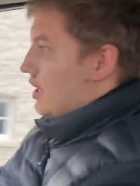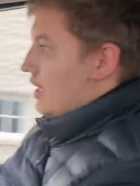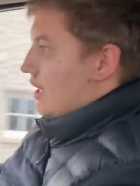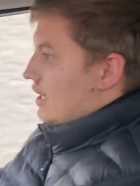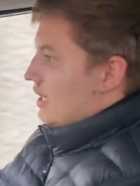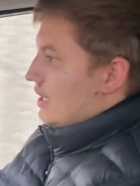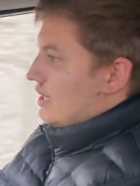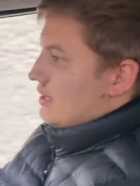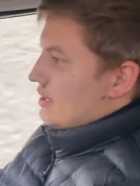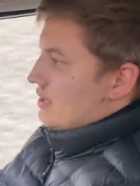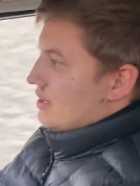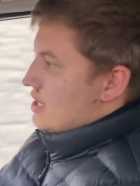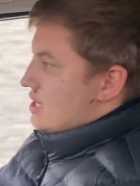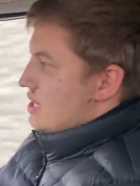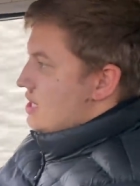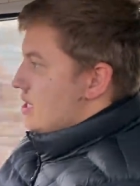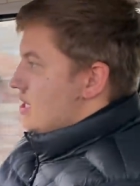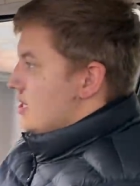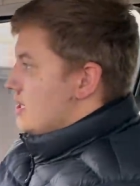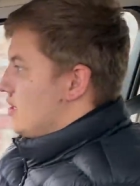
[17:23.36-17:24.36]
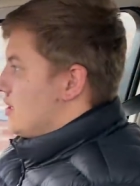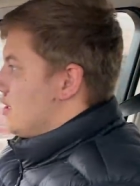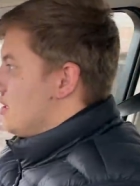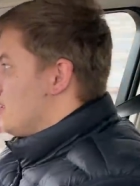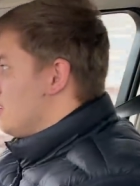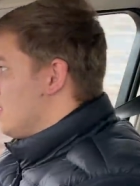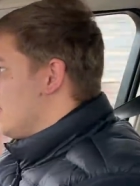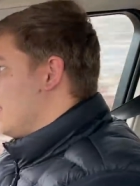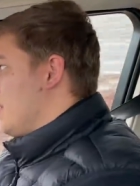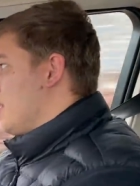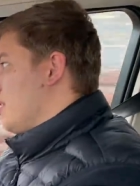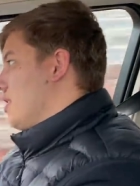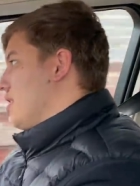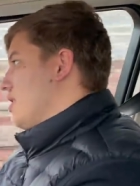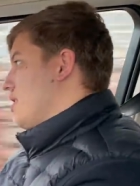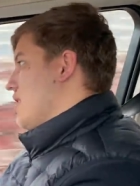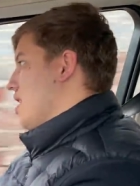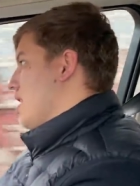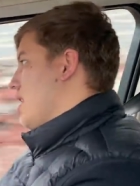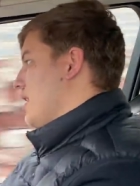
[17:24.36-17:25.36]
And uh,
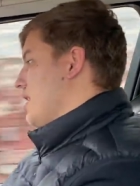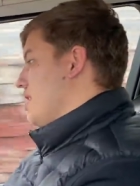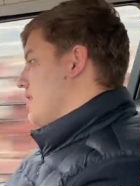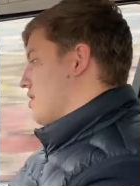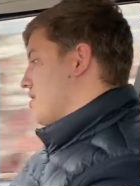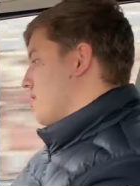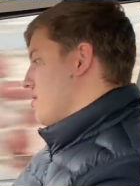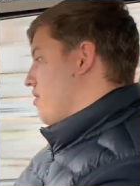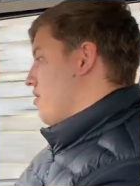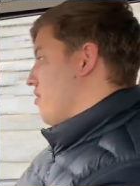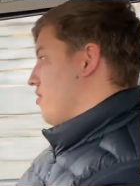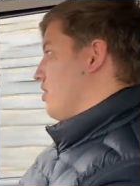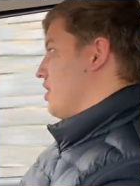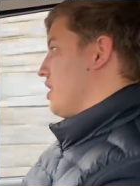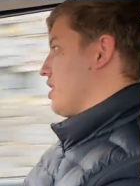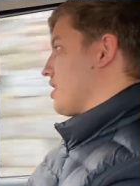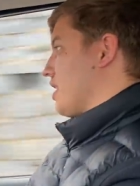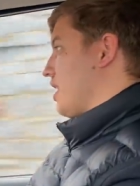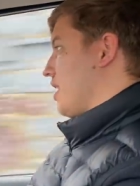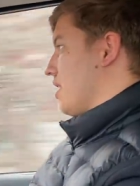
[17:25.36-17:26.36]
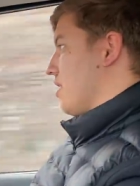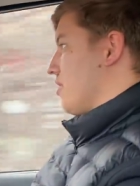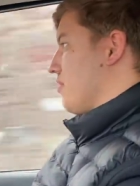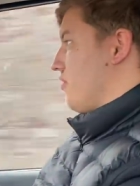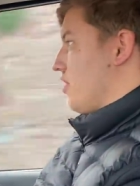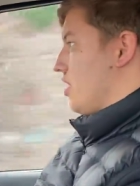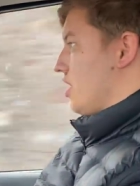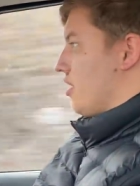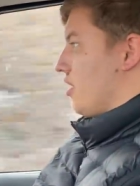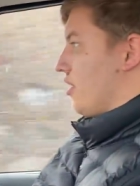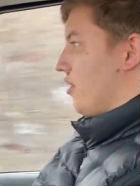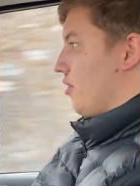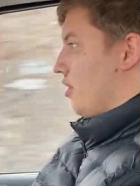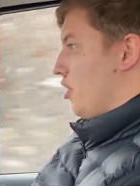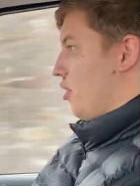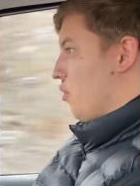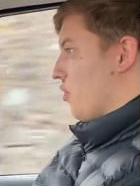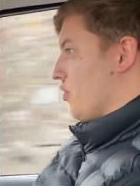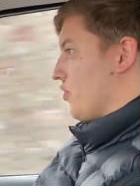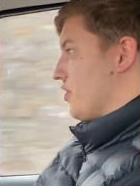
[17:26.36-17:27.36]
yeah, it's not exactly the video
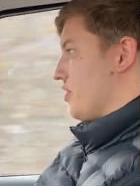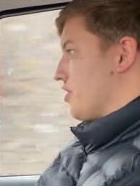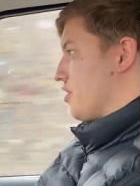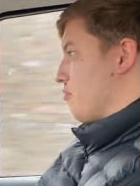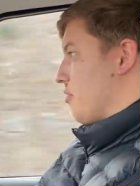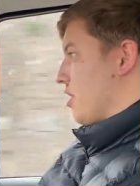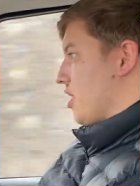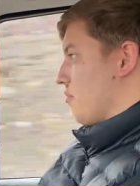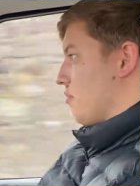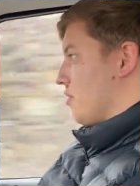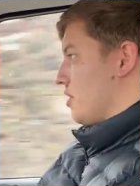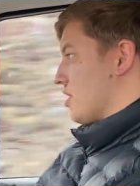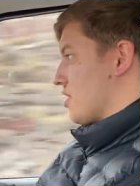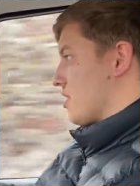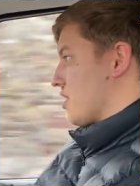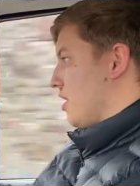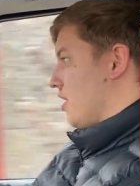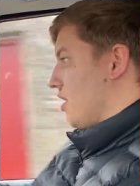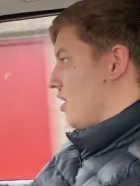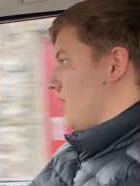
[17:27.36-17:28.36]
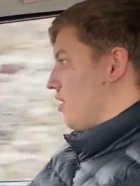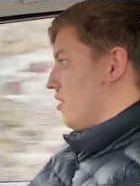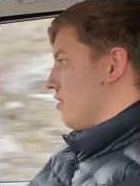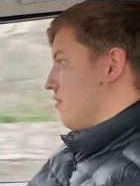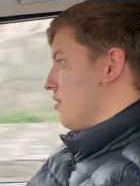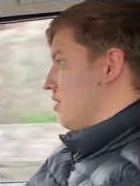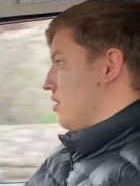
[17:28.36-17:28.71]
I wanted to make with this car.